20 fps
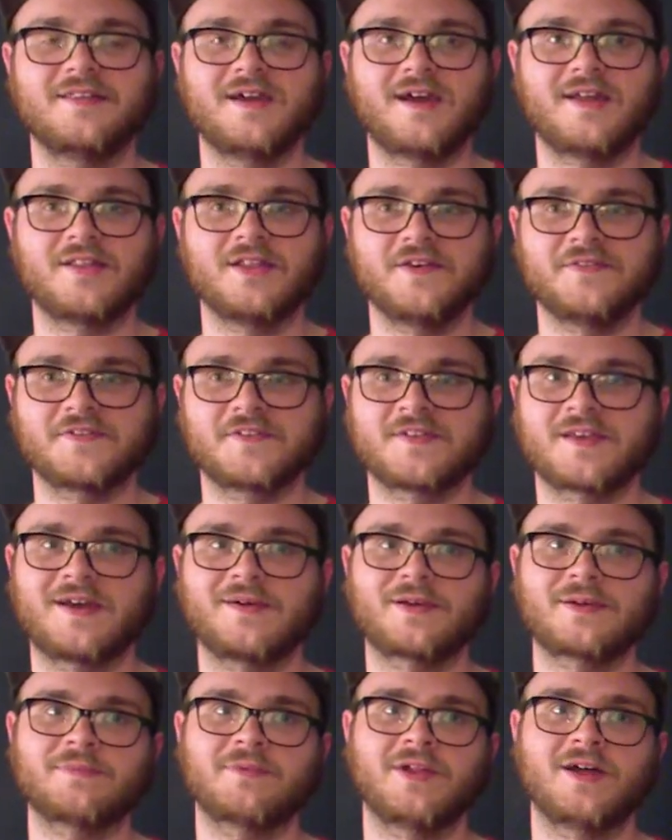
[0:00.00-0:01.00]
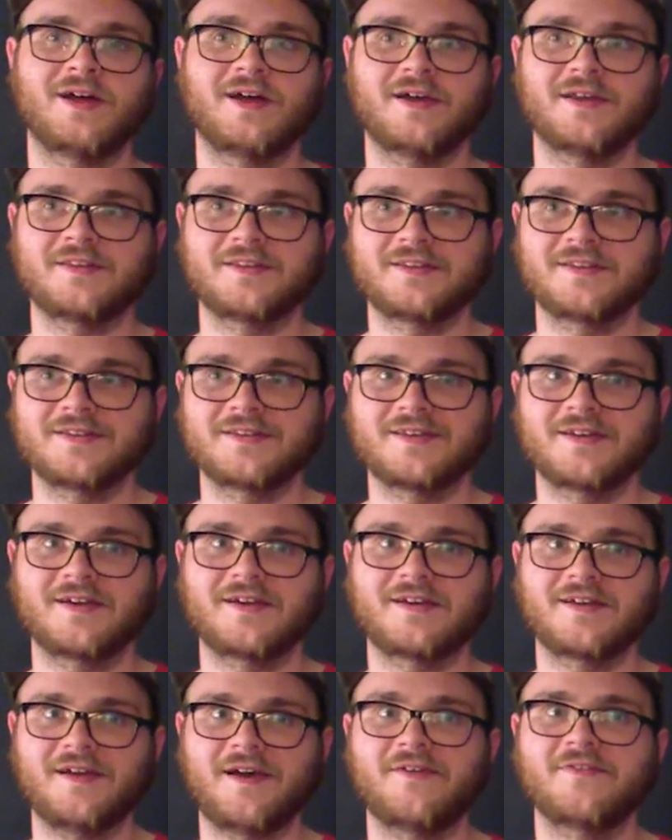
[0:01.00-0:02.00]
I love Atomic Blonde, and
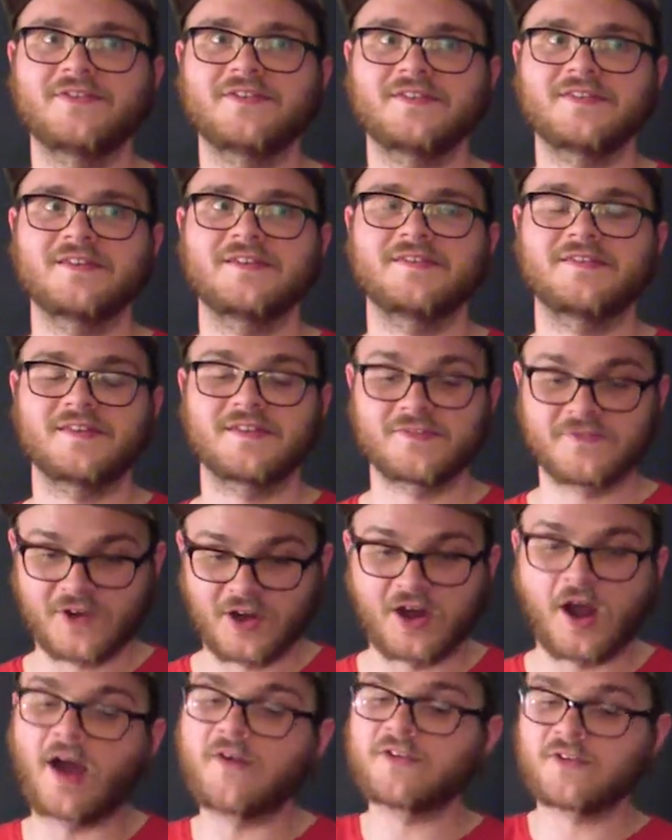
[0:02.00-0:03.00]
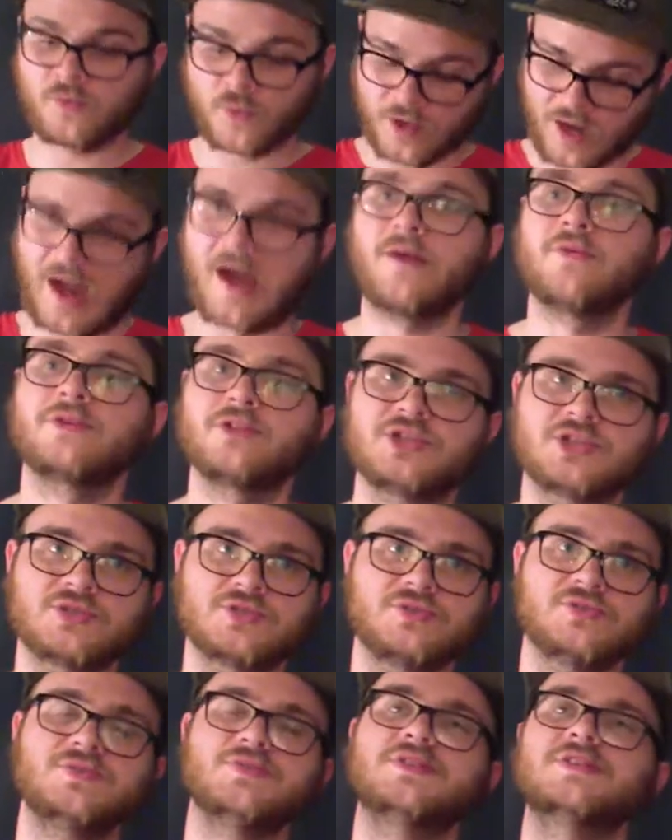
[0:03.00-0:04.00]
obviously it's very obvious what I would
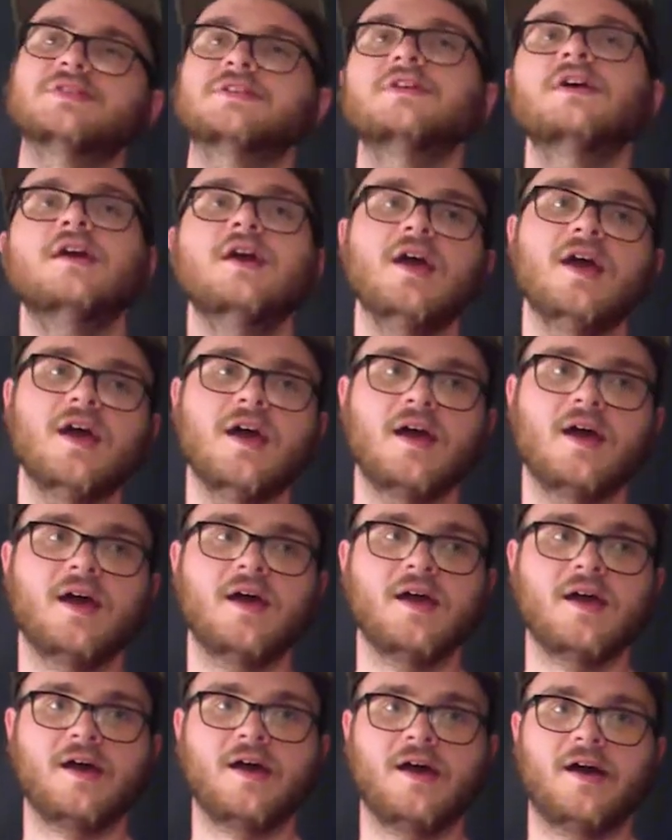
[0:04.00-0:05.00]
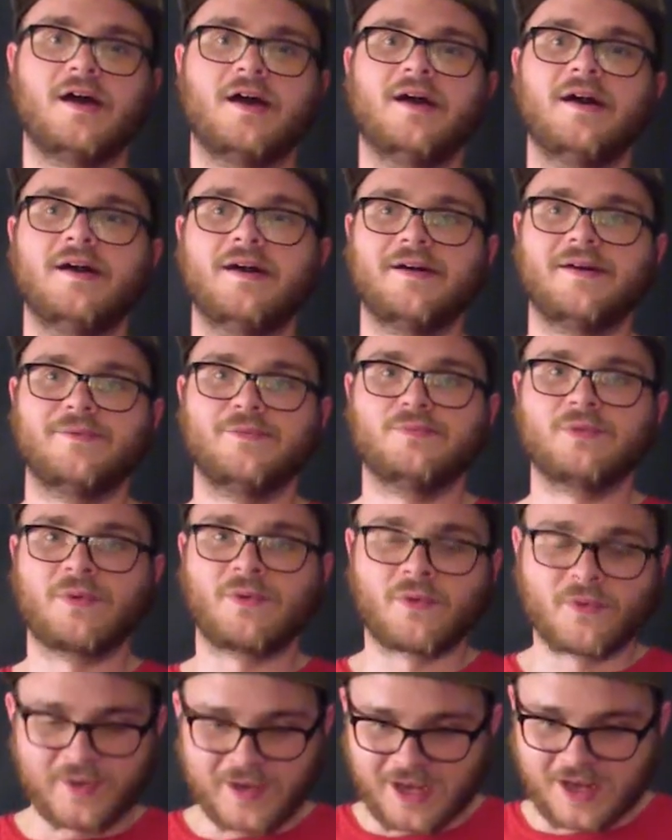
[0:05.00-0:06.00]
choose. I
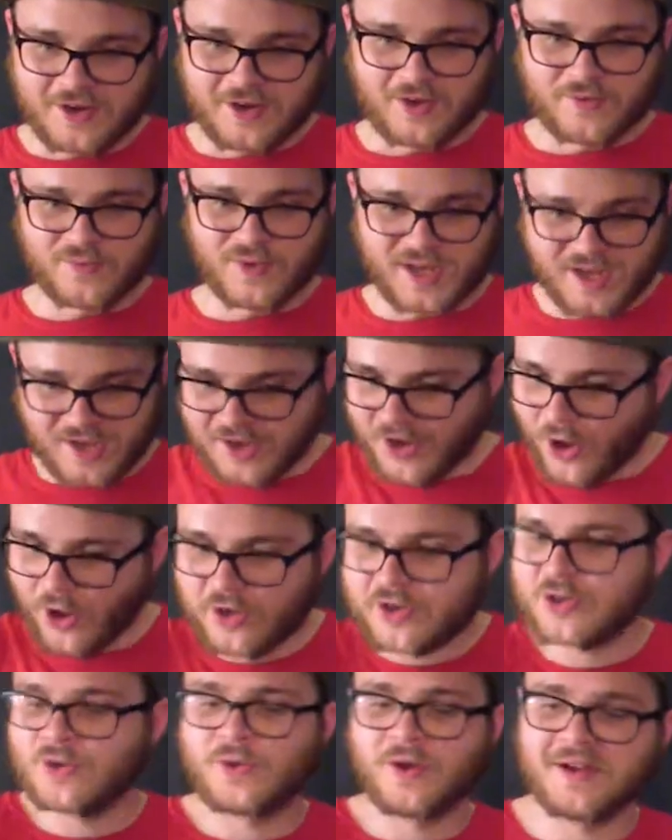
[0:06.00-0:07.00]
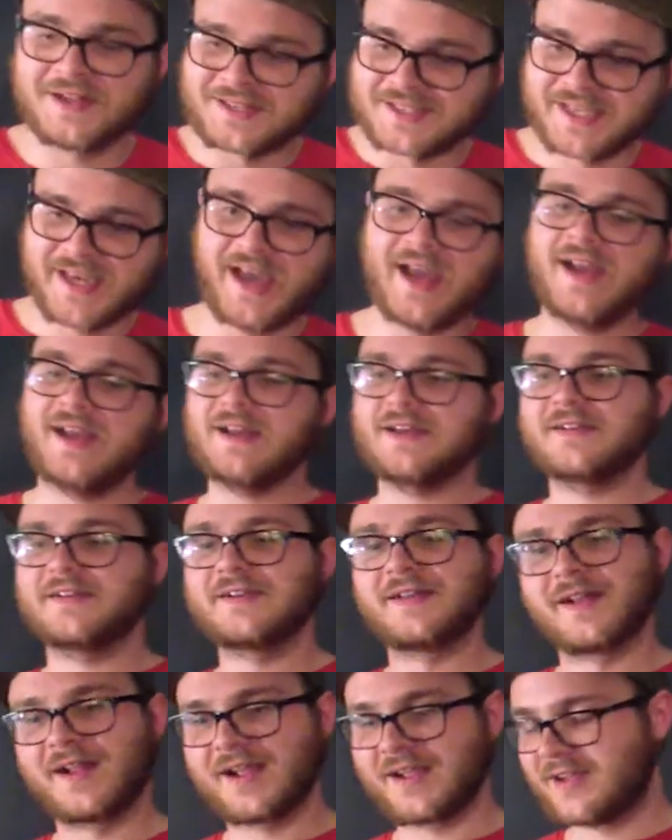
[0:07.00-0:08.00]
mean, we could argue all day,
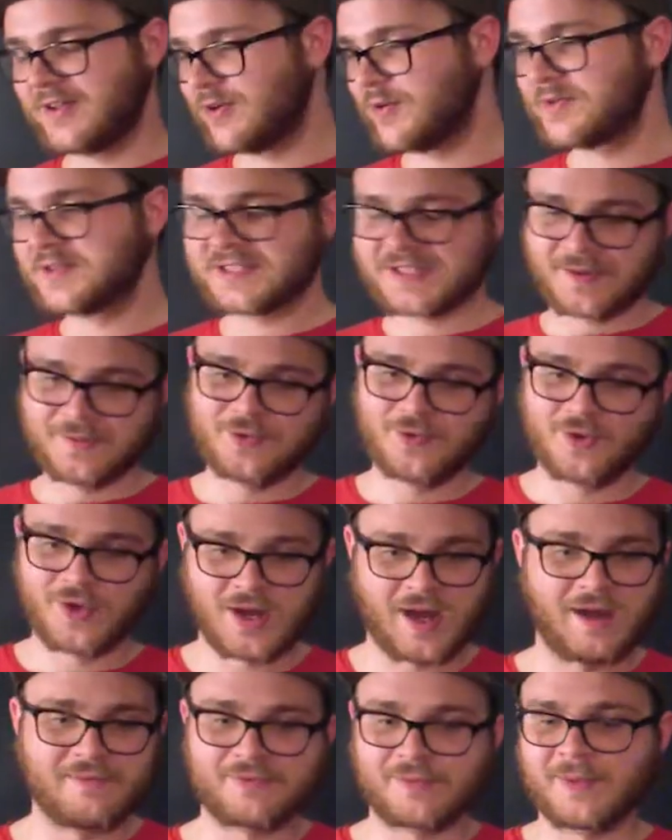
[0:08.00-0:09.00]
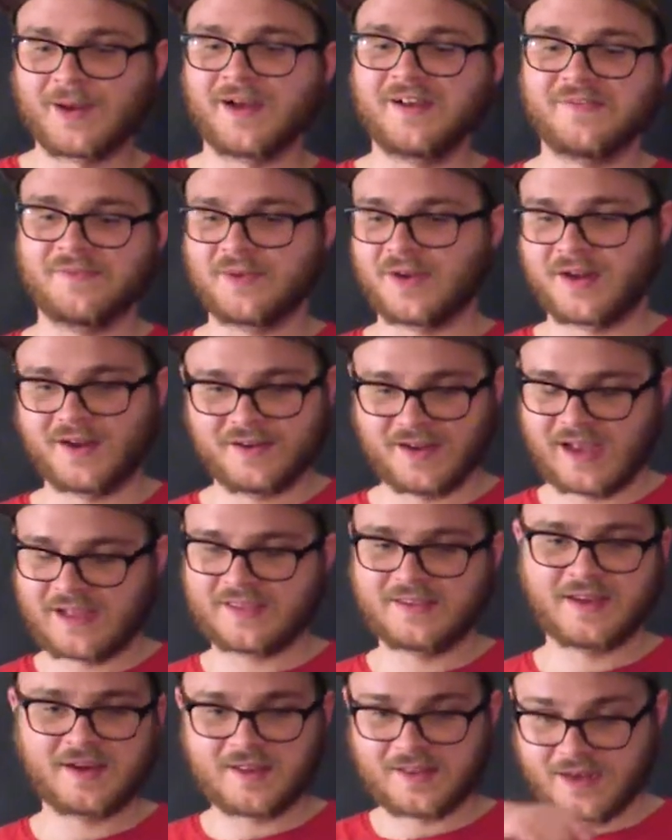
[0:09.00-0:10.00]
and I could always come to a compromise. But at
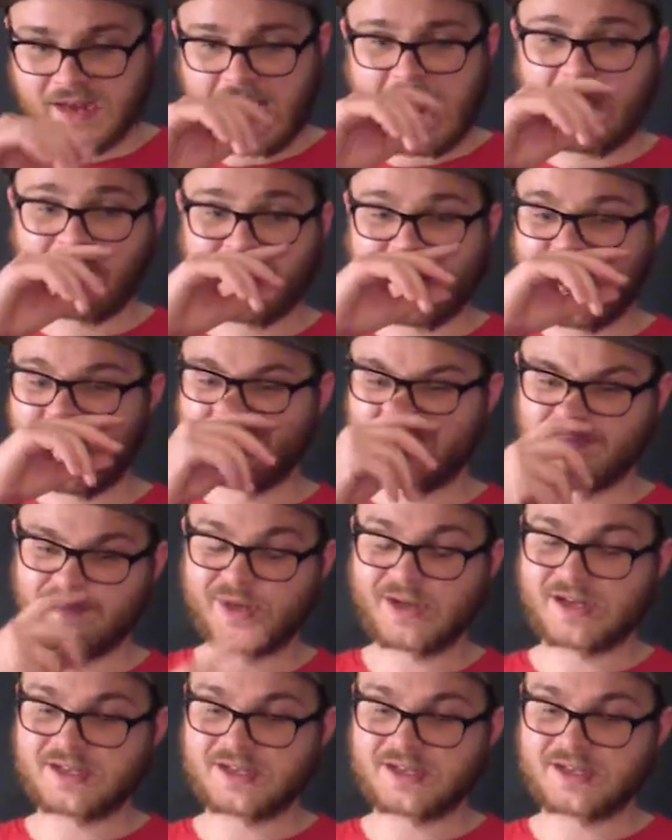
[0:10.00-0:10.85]
the end of the day, I would have to pick